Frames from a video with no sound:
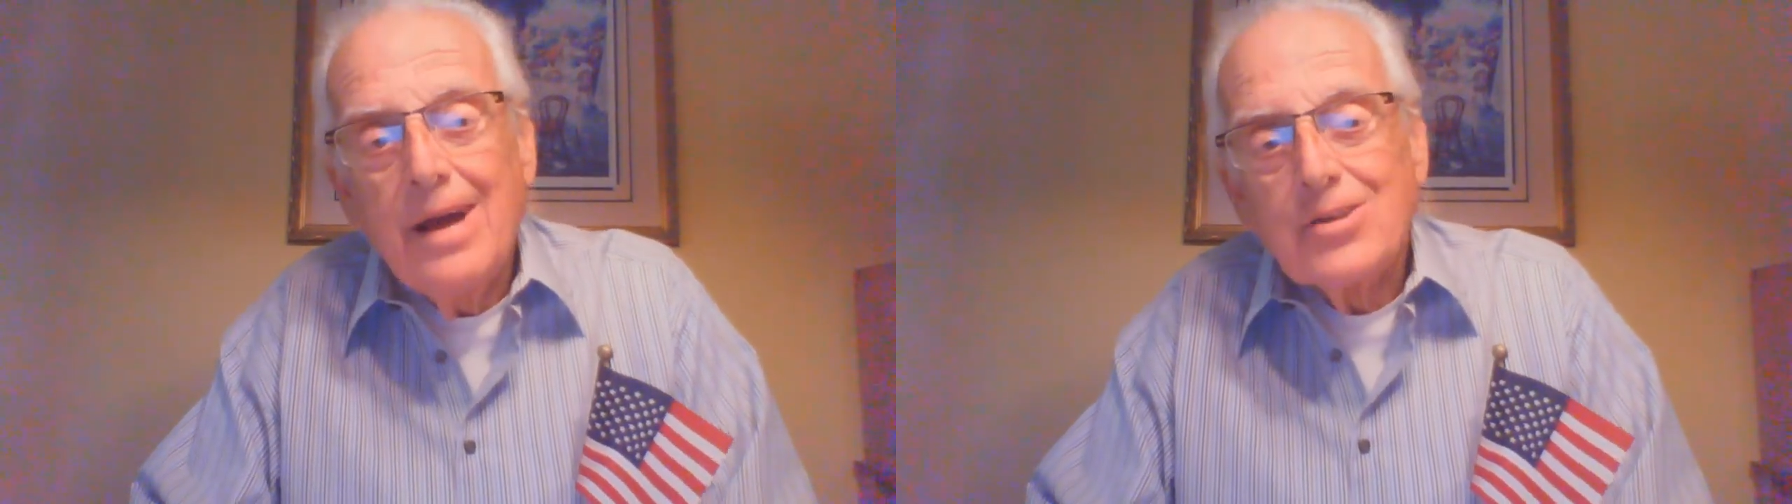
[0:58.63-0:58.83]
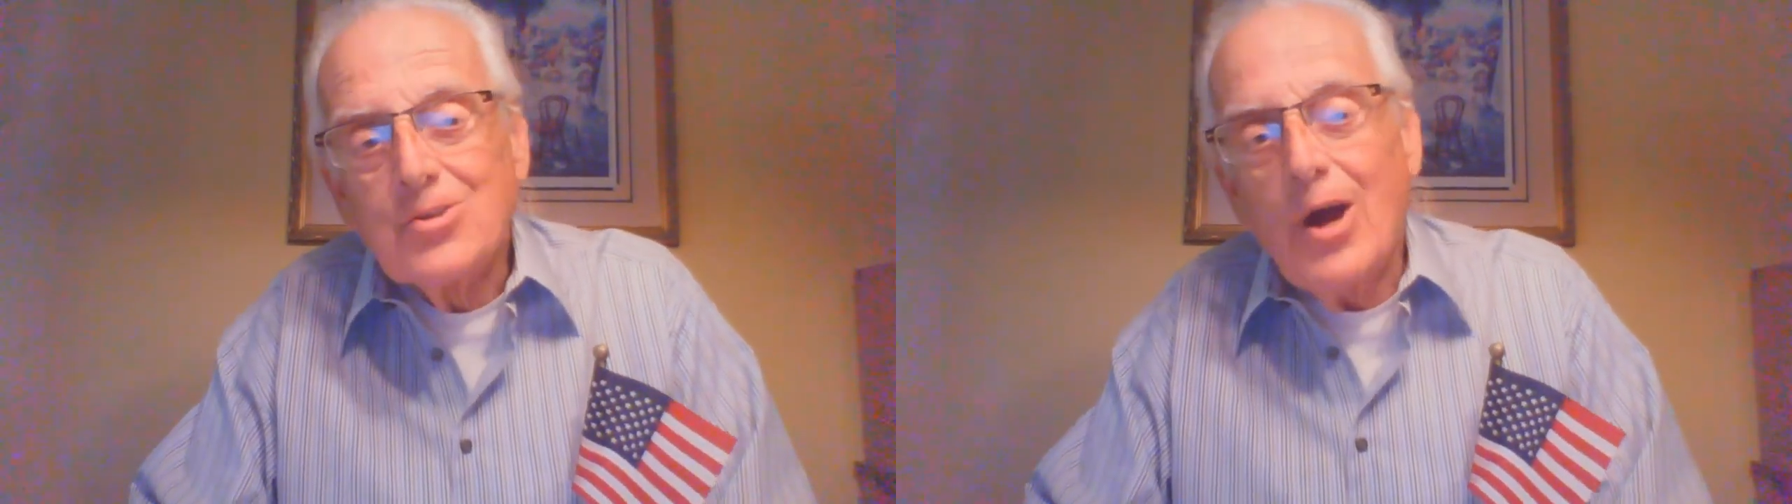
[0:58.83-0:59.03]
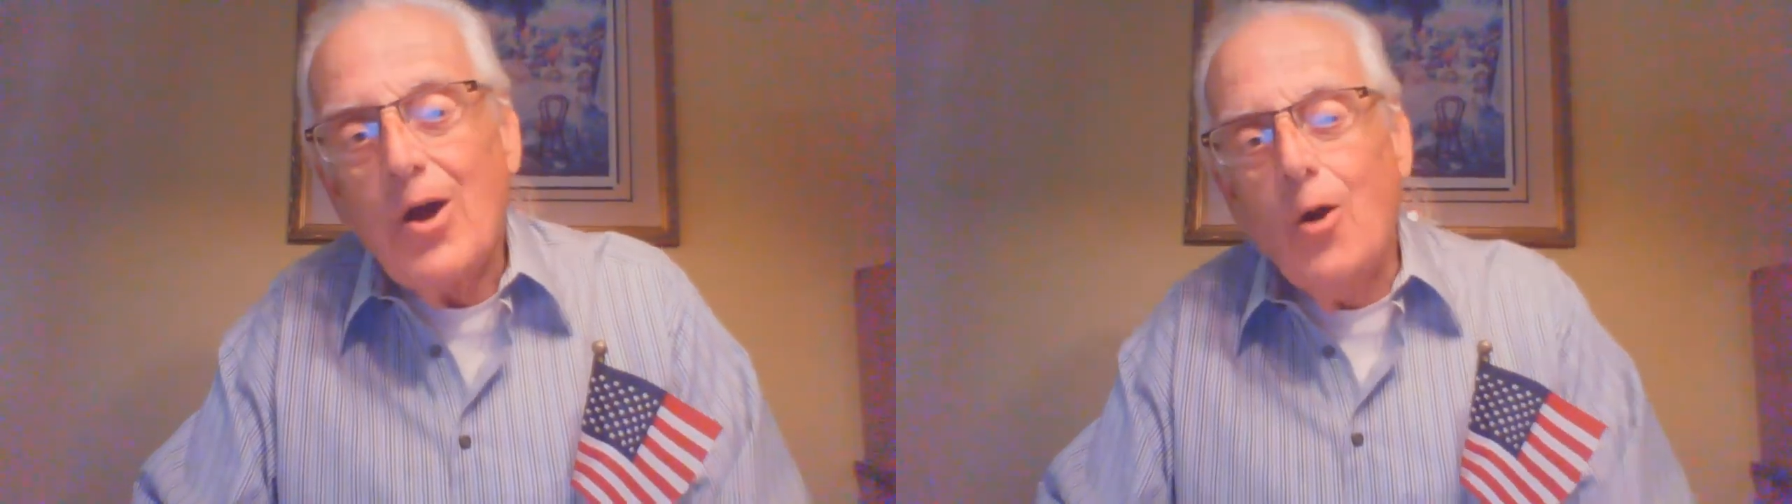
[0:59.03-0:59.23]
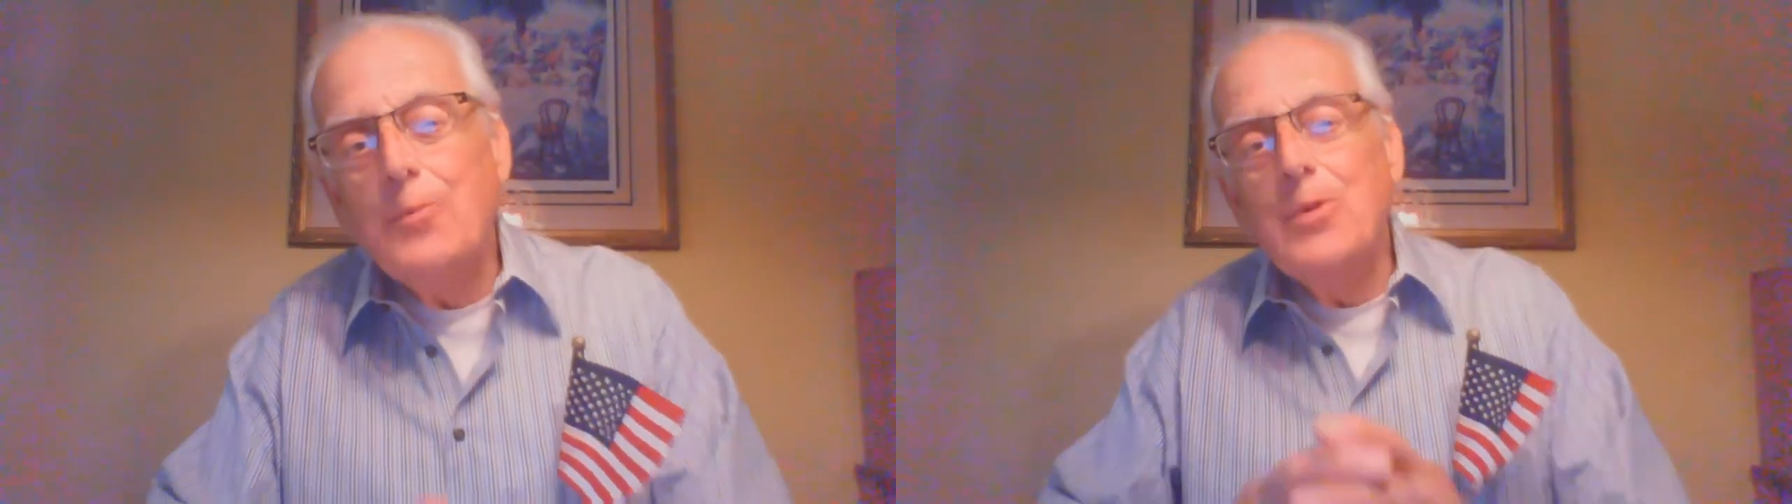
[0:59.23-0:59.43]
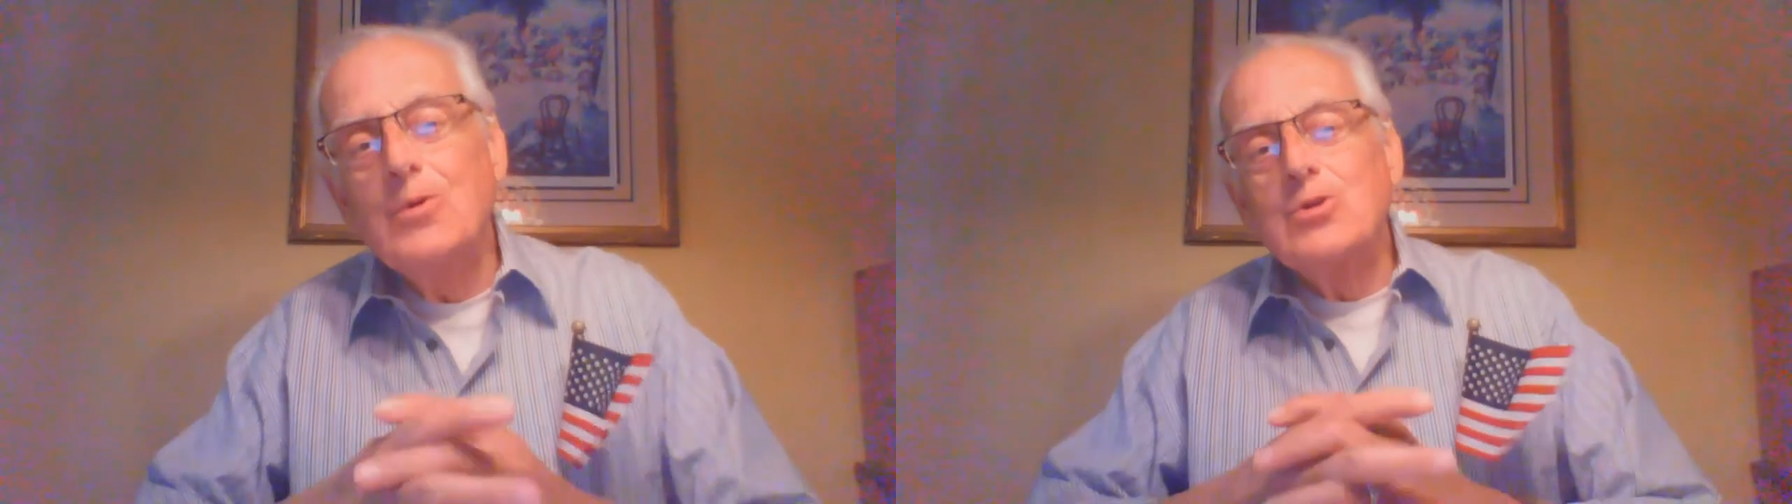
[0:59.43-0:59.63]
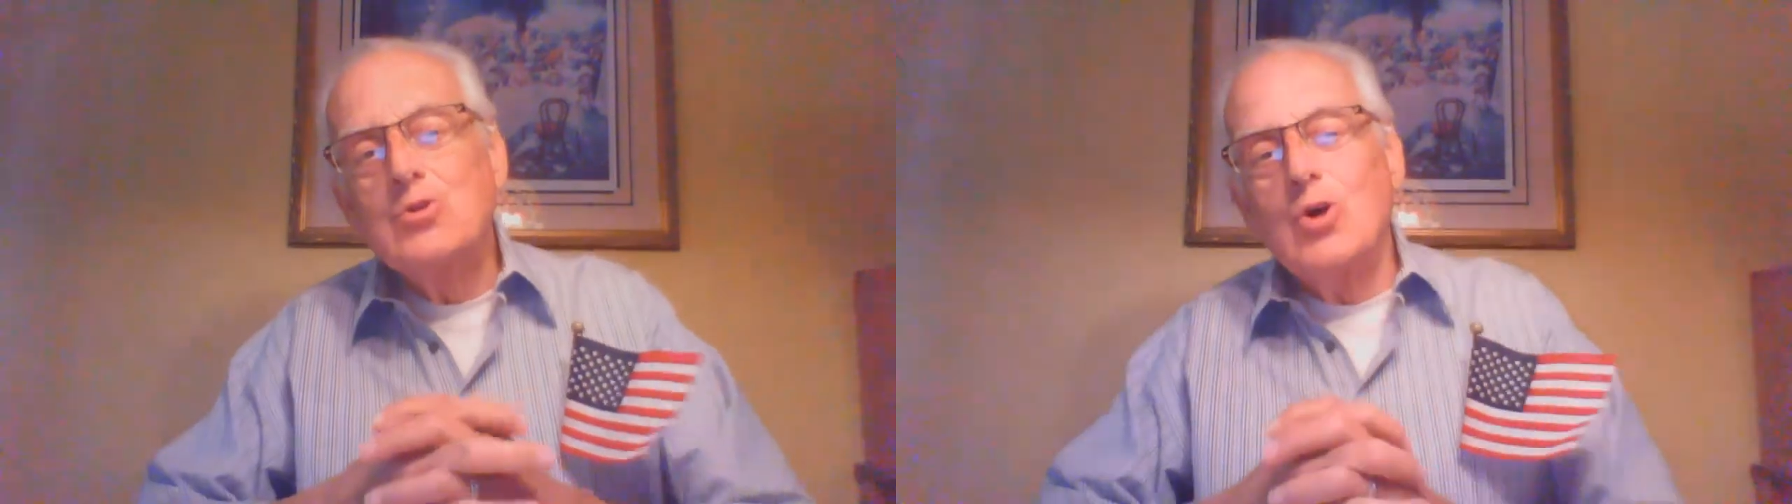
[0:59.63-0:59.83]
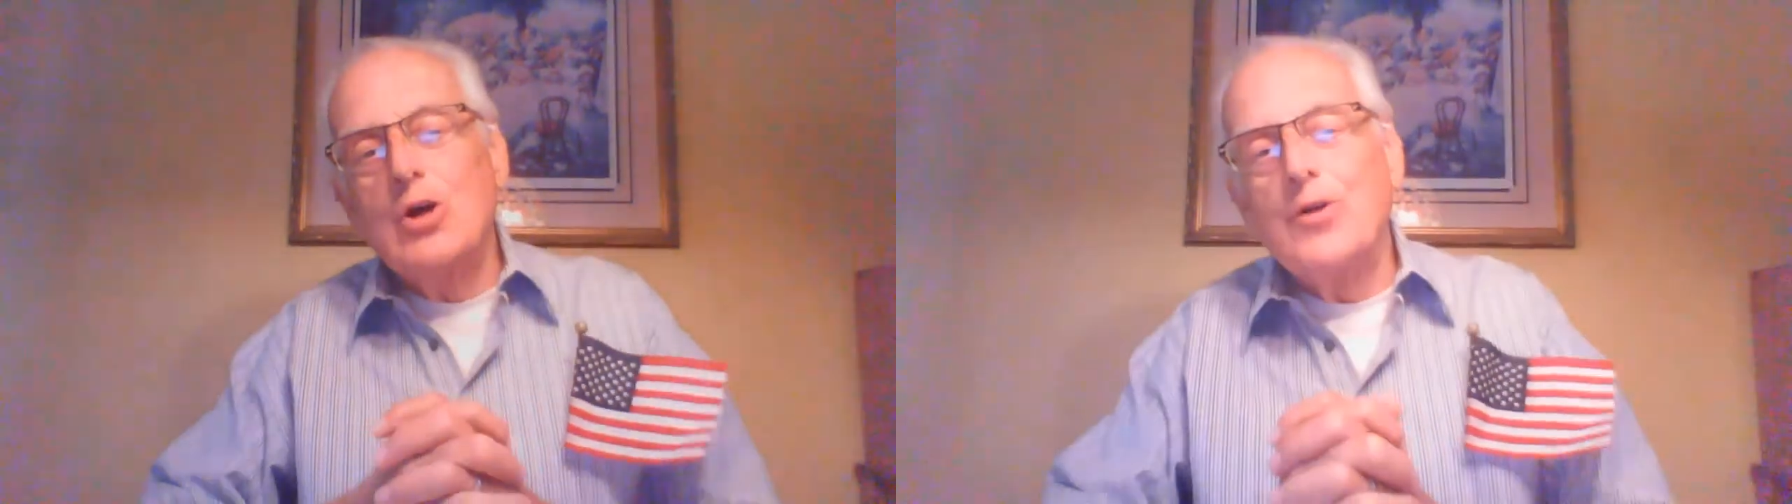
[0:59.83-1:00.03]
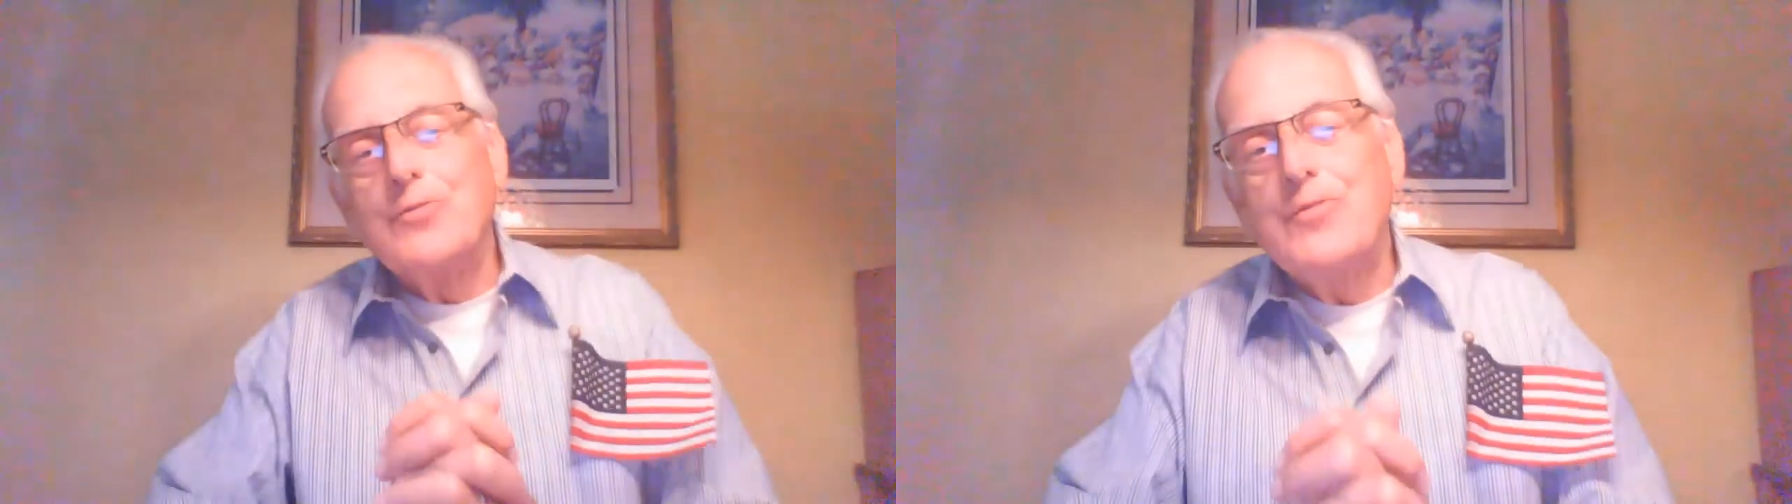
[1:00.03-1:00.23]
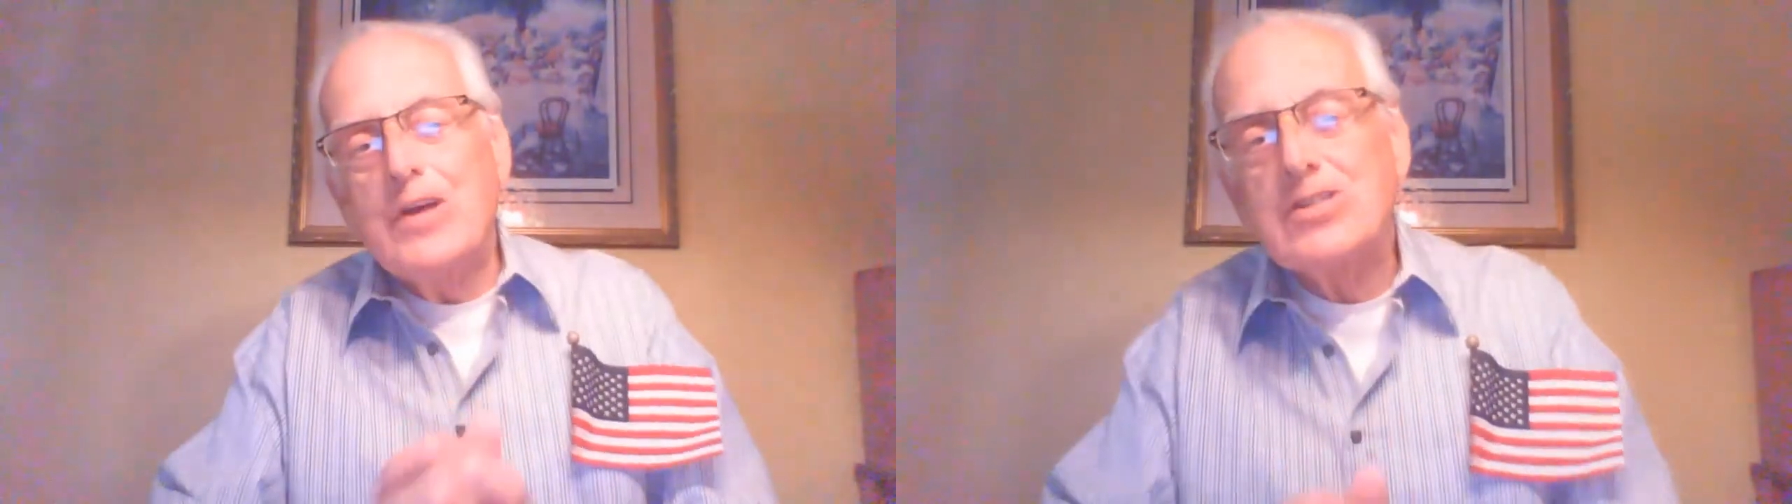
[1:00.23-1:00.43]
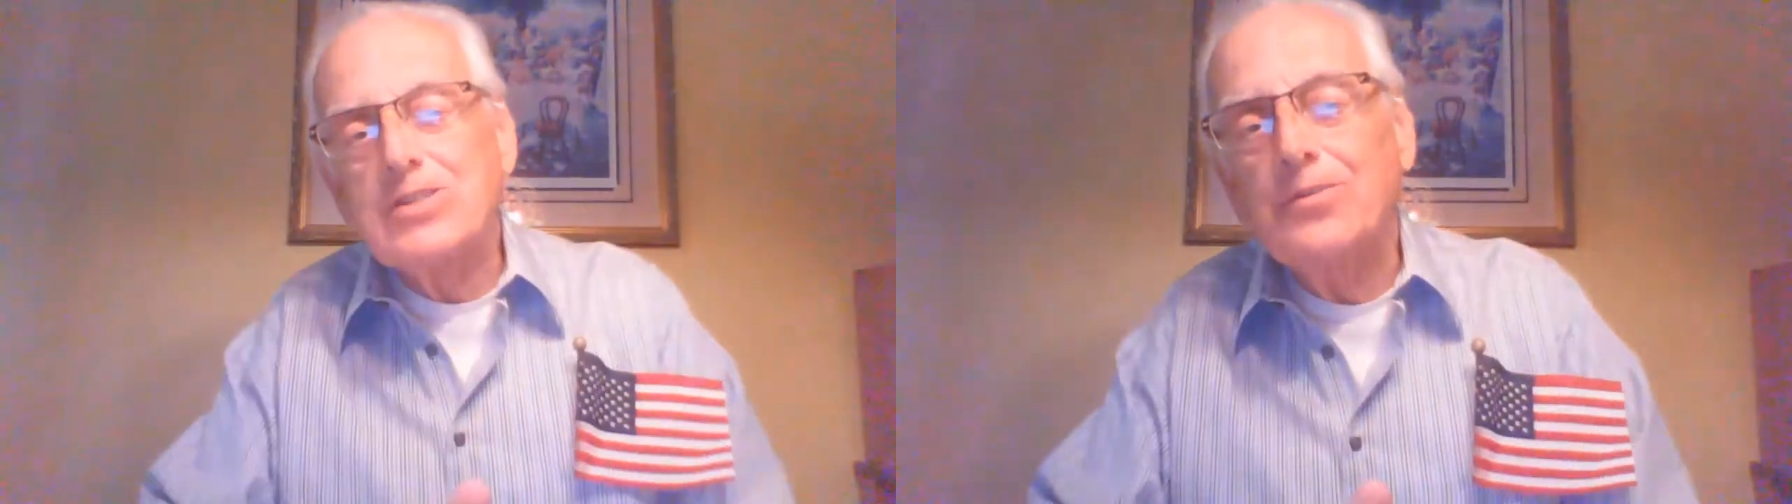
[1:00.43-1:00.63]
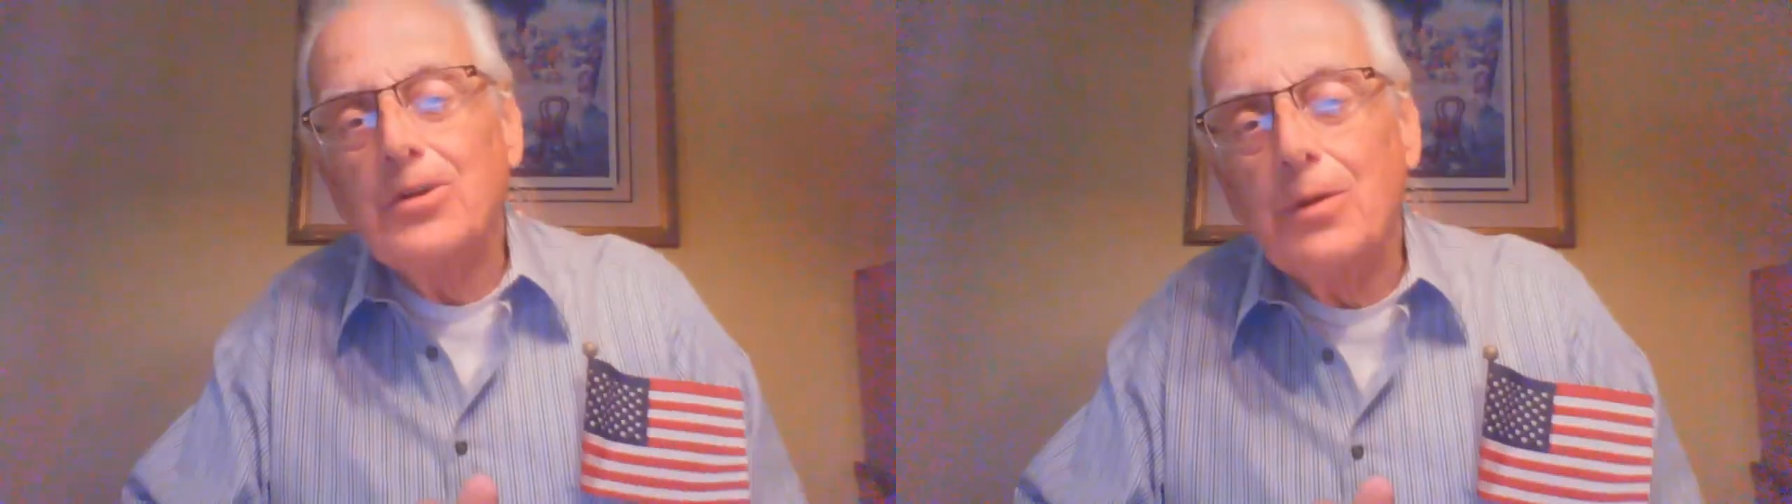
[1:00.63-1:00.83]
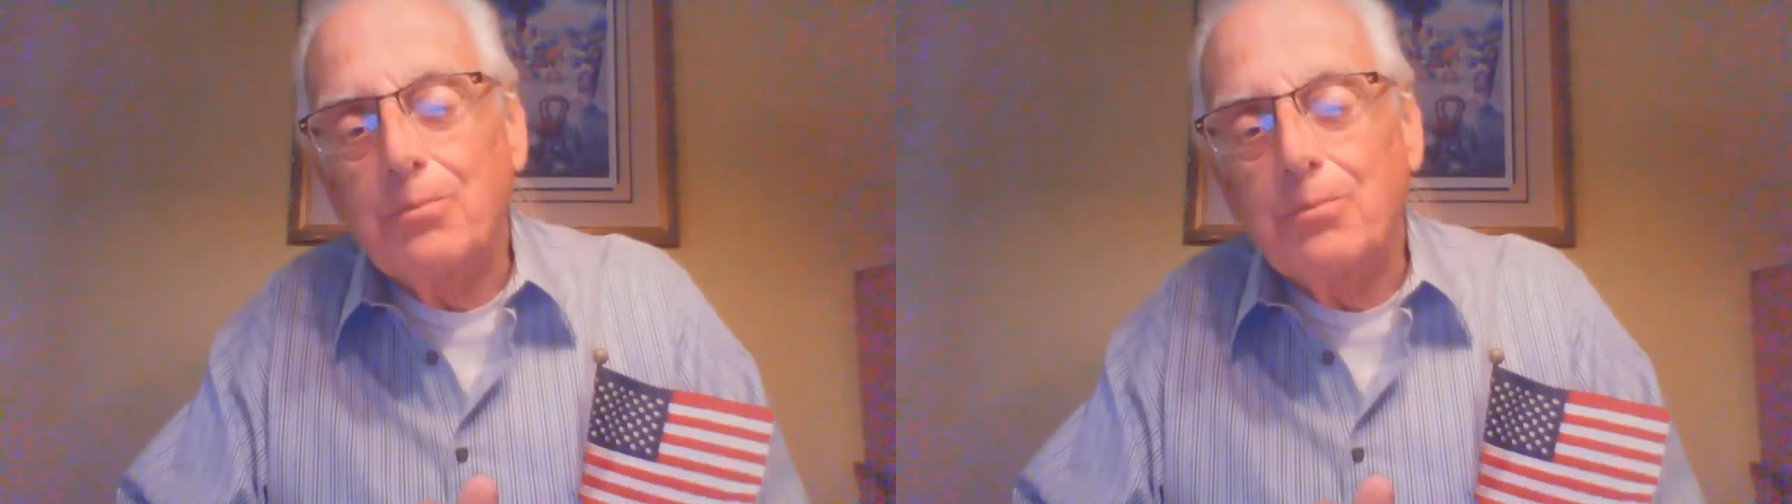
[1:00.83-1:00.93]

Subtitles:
So I hope you enjoy your festival